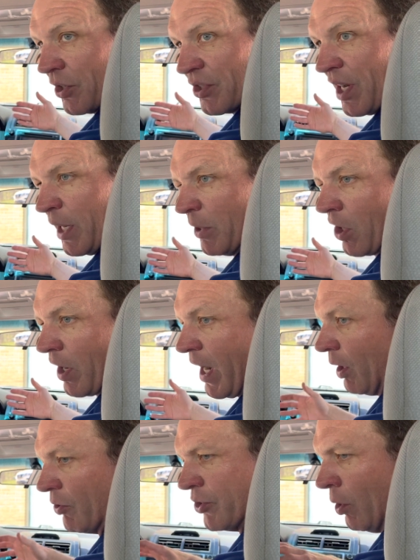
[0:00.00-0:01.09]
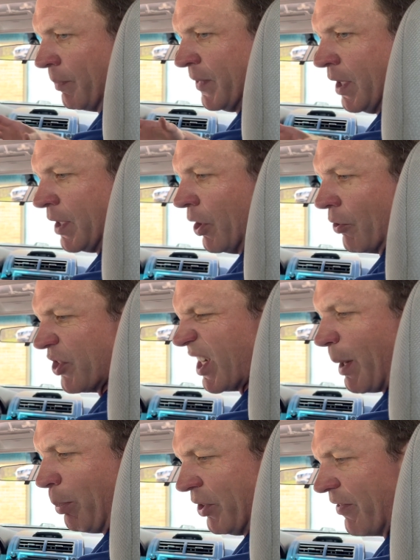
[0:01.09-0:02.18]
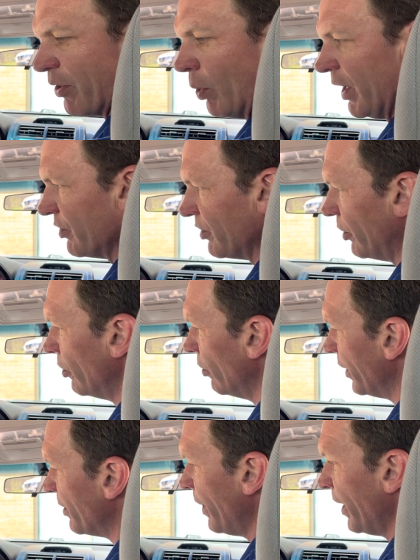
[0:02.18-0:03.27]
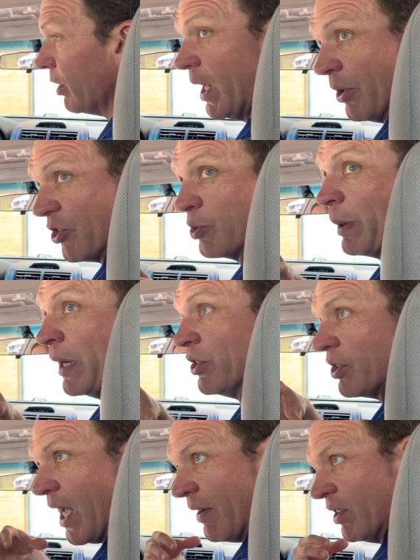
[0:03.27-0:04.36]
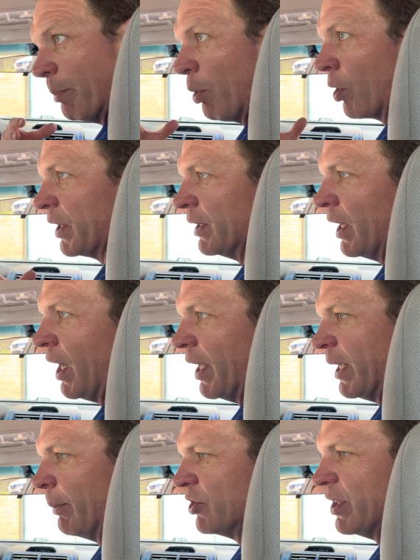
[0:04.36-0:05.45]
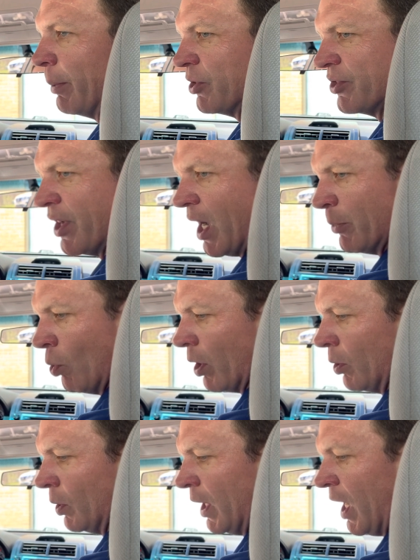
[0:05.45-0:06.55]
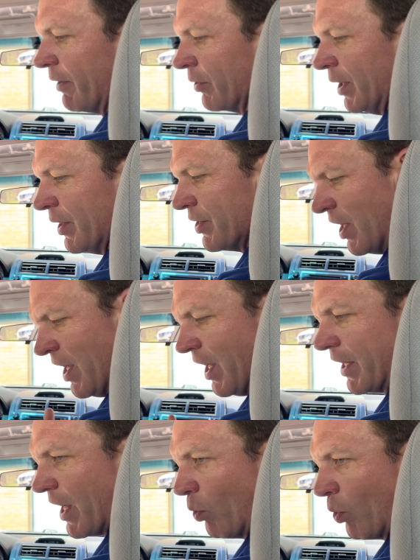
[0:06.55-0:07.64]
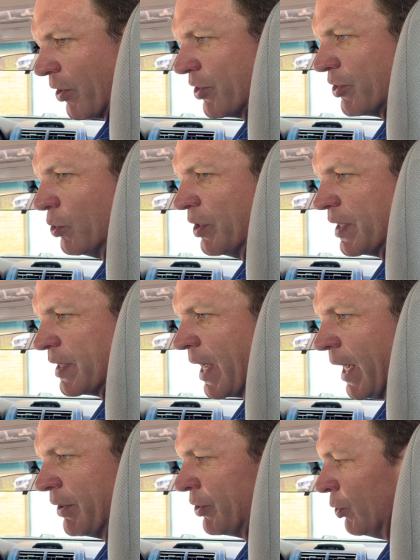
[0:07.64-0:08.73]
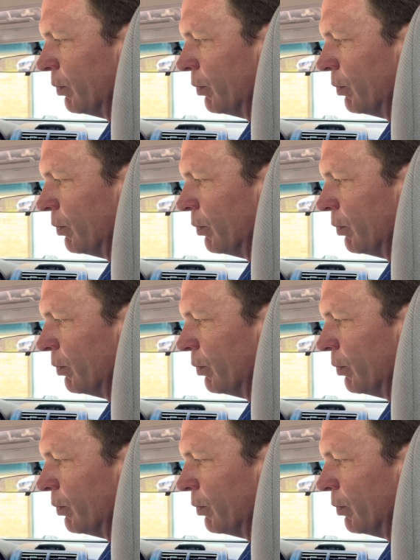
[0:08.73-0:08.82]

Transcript: side mirror out. So, there's a couple different ways to do it, depending on how much space you have in the parking lot and how much time you want to allot for this, and kind of where the student is at too.